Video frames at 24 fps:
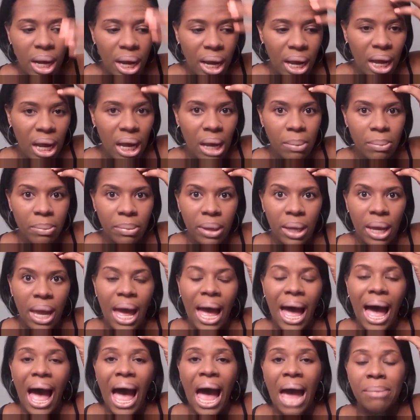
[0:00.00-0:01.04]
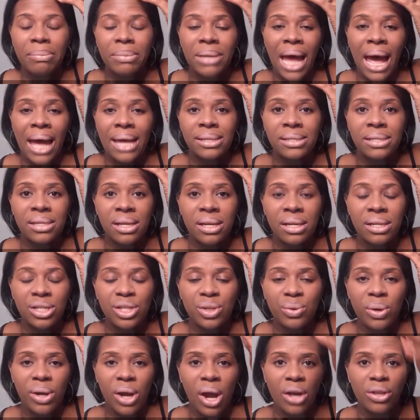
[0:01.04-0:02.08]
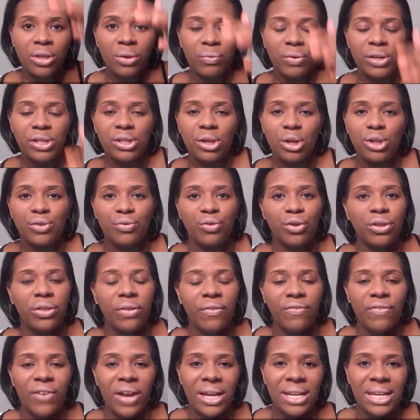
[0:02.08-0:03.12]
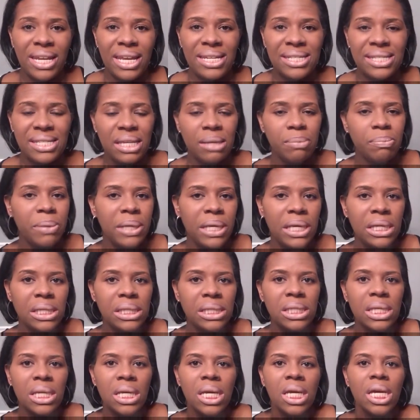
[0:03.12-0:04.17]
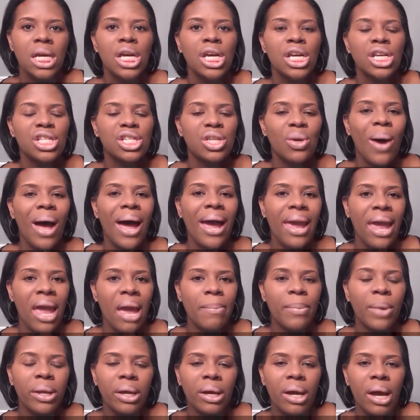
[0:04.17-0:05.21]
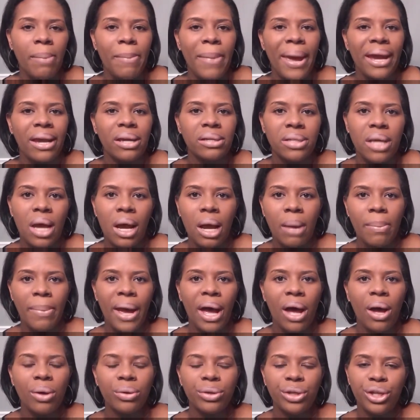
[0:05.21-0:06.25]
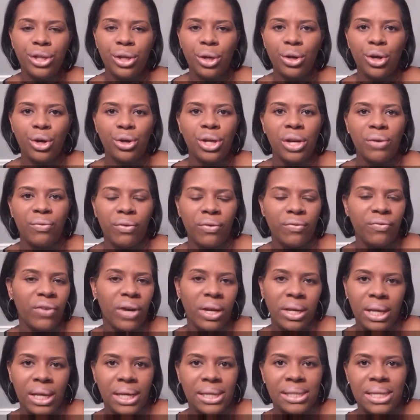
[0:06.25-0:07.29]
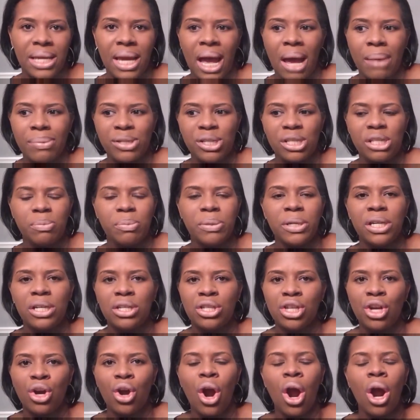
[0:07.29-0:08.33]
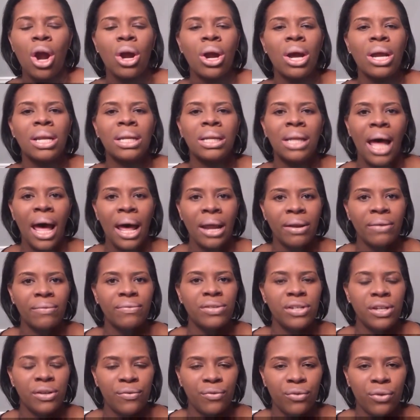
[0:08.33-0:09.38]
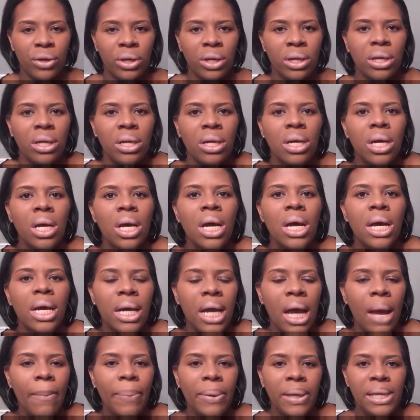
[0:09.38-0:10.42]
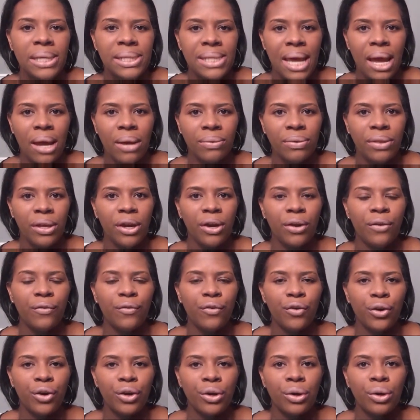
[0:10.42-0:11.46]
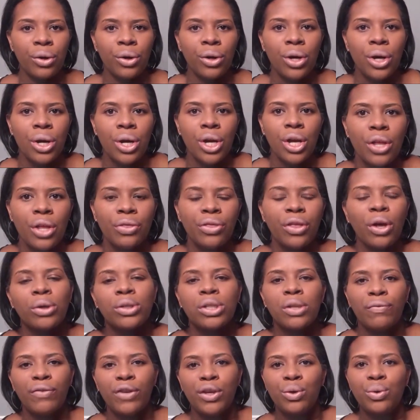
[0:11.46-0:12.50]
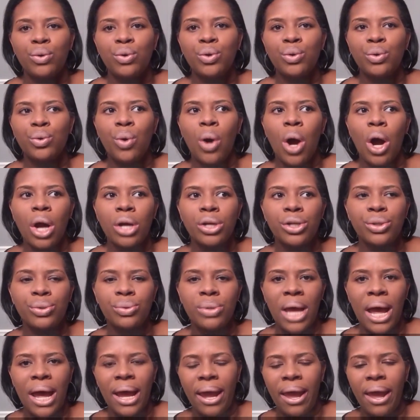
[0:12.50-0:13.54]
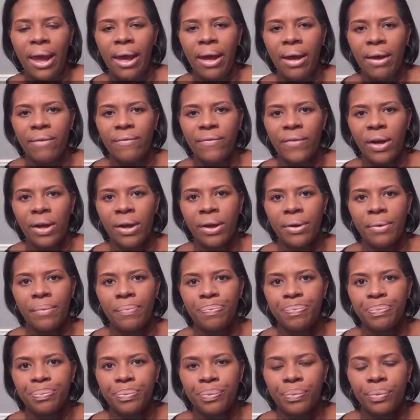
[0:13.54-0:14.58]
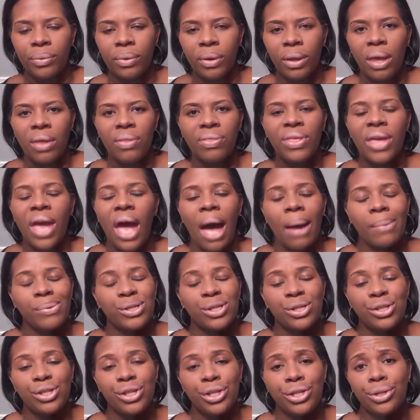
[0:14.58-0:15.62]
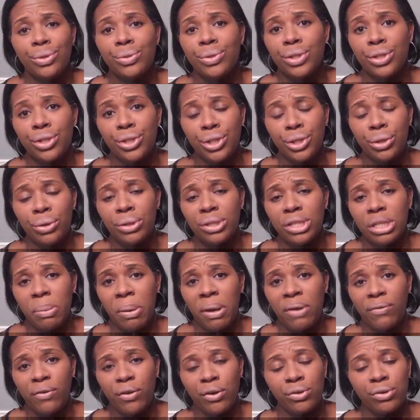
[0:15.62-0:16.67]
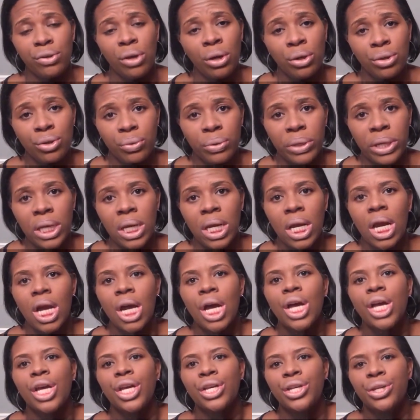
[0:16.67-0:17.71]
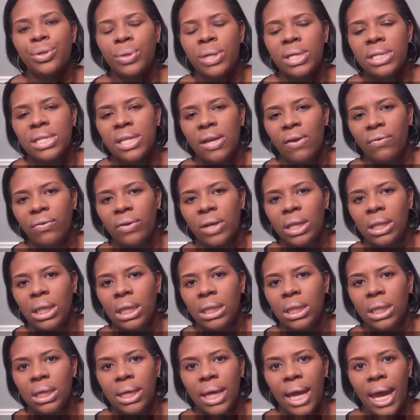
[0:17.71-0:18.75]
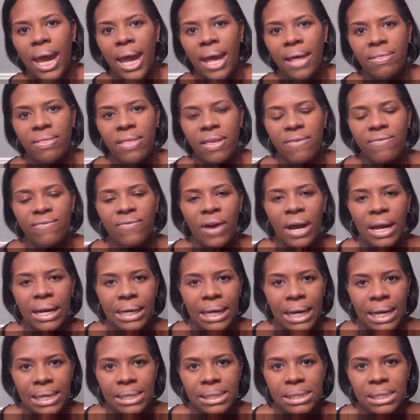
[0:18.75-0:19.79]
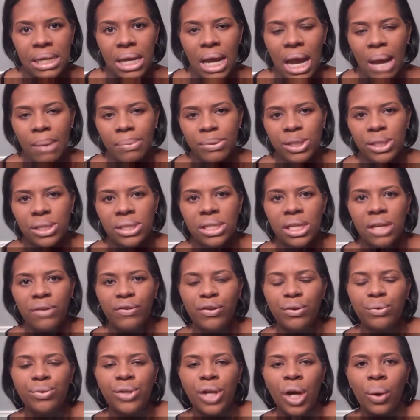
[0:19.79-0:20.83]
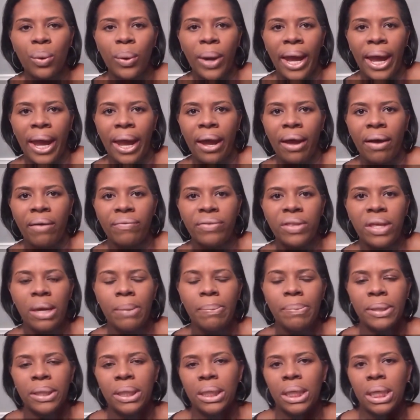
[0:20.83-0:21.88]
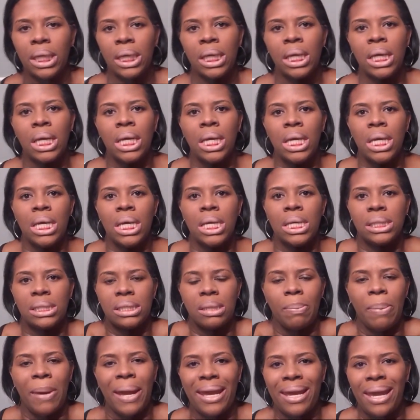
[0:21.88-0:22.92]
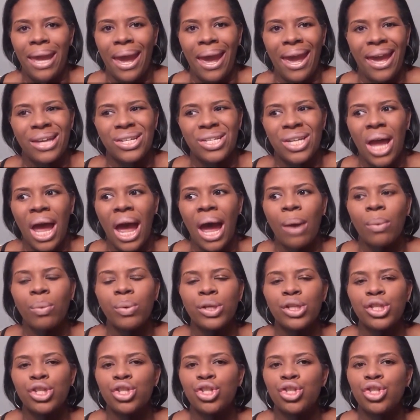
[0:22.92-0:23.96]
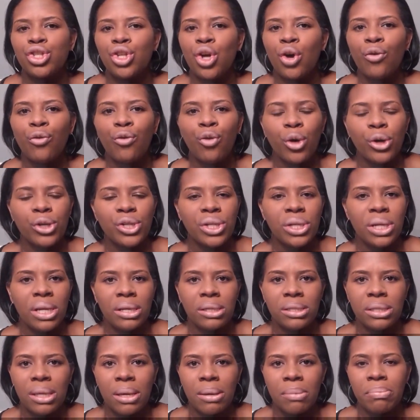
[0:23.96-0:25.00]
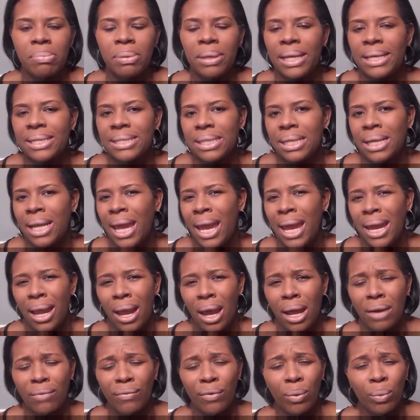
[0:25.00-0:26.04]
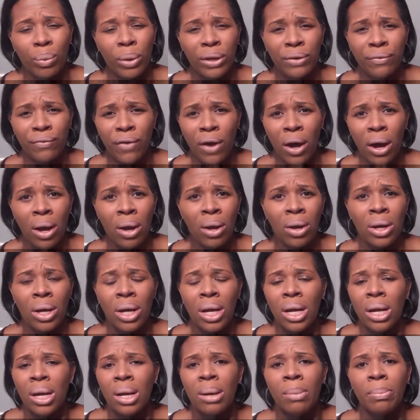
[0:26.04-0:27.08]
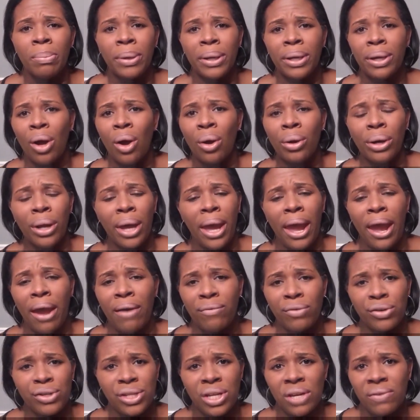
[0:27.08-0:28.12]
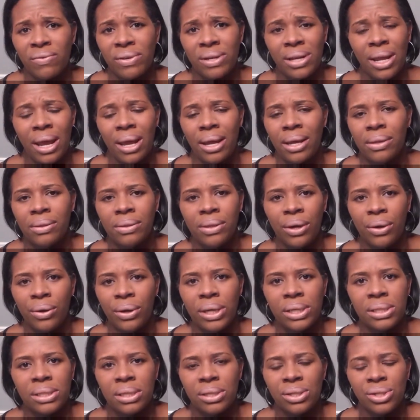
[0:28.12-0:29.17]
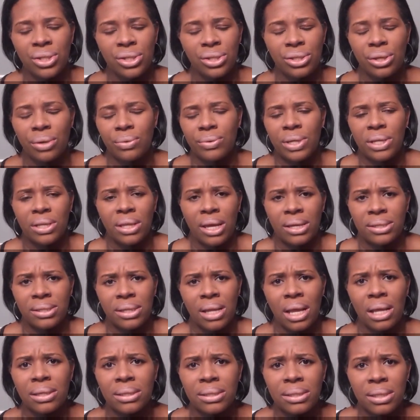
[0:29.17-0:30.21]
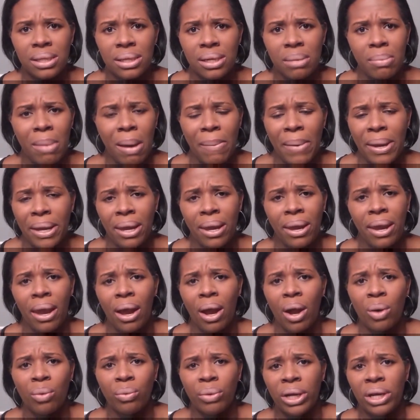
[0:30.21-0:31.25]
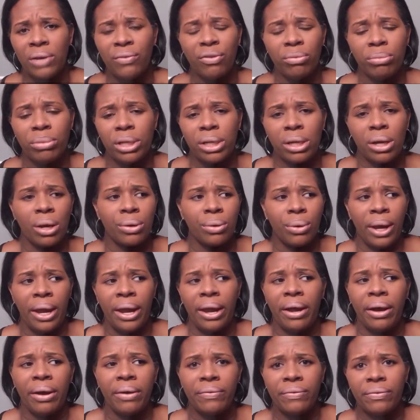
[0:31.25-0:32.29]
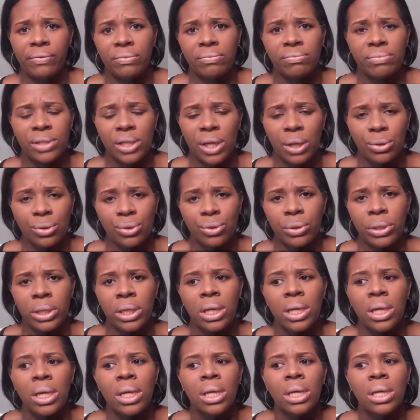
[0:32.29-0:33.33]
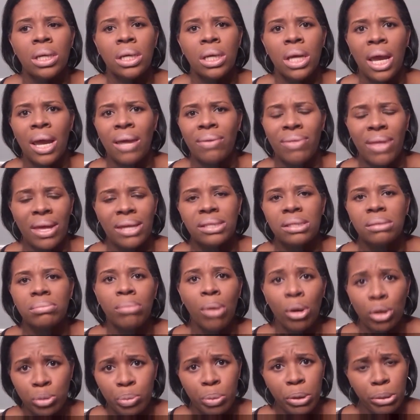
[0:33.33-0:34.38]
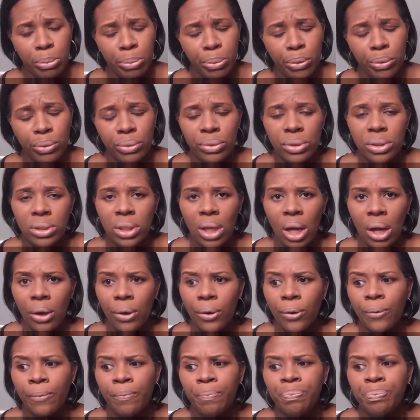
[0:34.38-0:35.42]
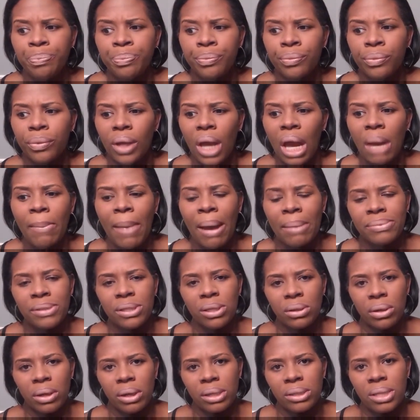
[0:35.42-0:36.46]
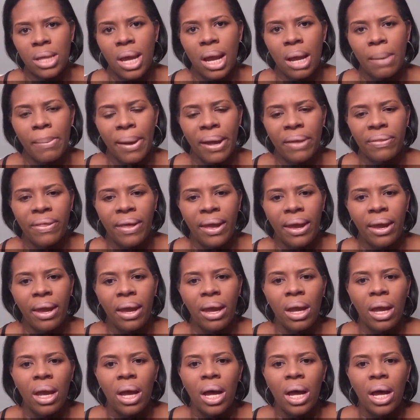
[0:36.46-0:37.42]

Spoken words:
I'm not done doing all the research for the financing piece. So I am going to come back and talk about, you know, your different financing options, because there are a lot of different companies out there. For those of you who do not have the option to use insurance to pay for your surgery, you can definitely look at the financing options if you don't have the ability to pay cash. I was so fortunate and blessed and had kind of a windfall, but on an average given day, there isn't just $13,000 sitting in my bank account ready for me to go have surgery. And that's most people. So I'm still going to talk about that.